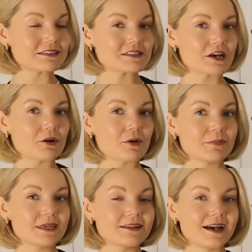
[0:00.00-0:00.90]
So
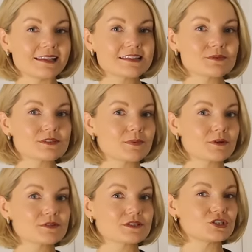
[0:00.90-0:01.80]
me and Alice were
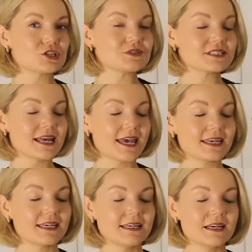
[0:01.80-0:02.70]
supposed to shoot
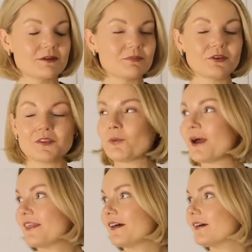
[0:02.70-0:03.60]
today, but the
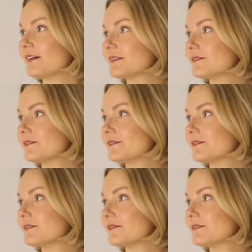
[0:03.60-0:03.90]
weather